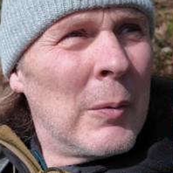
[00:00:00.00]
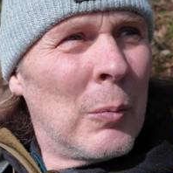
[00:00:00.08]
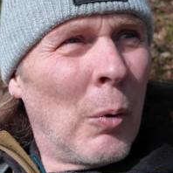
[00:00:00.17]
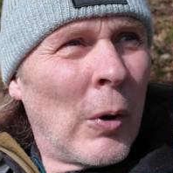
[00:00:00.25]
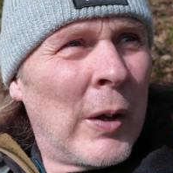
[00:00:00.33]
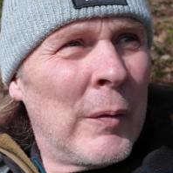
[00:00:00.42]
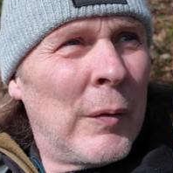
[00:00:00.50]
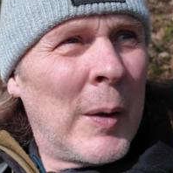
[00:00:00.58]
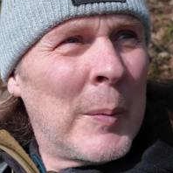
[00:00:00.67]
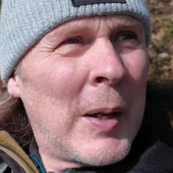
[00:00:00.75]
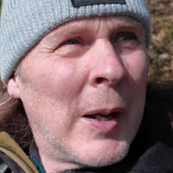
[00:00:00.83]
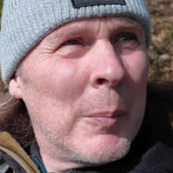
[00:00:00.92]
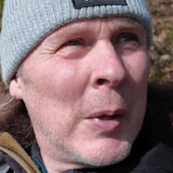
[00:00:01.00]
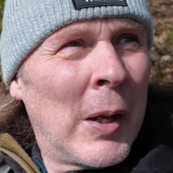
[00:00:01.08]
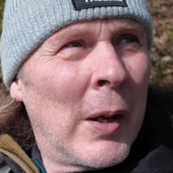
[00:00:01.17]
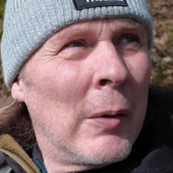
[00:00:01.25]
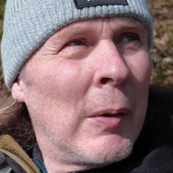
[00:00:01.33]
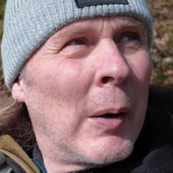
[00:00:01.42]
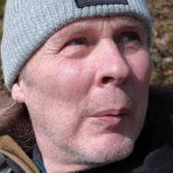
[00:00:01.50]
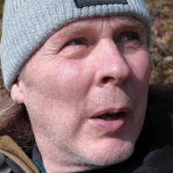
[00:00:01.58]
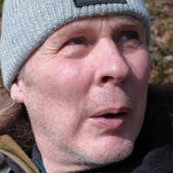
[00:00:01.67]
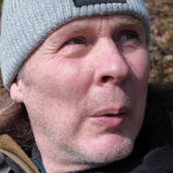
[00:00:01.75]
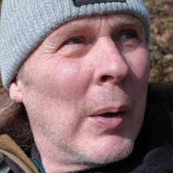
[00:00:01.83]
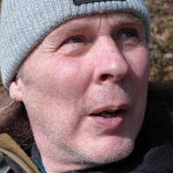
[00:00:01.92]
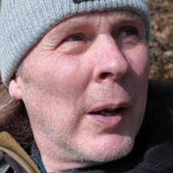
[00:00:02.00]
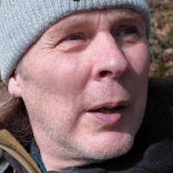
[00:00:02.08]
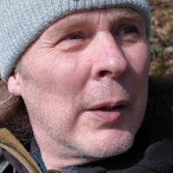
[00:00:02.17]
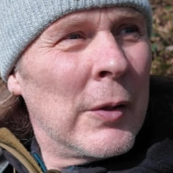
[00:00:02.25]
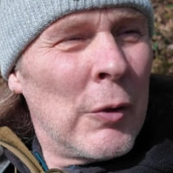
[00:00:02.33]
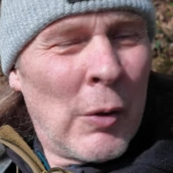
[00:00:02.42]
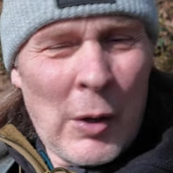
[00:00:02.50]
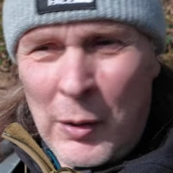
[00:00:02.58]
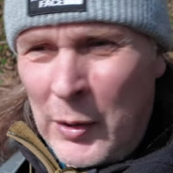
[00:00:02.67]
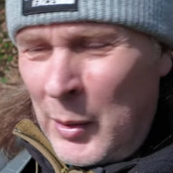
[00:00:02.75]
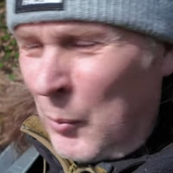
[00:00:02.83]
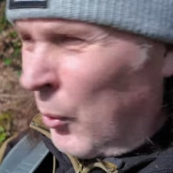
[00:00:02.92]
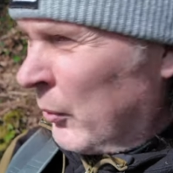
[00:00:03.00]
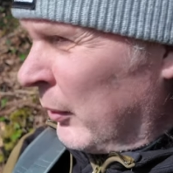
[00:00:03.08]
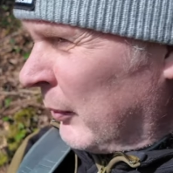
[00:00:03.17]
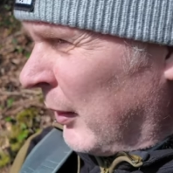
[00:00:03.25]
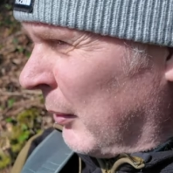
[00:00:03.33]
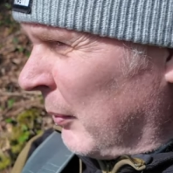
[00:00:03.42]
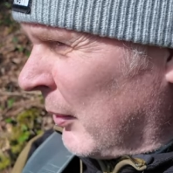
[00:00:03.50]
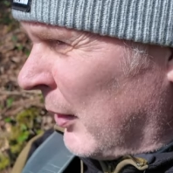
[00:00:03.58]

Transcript: walking frame to help me get around now, and you can't really walk around there with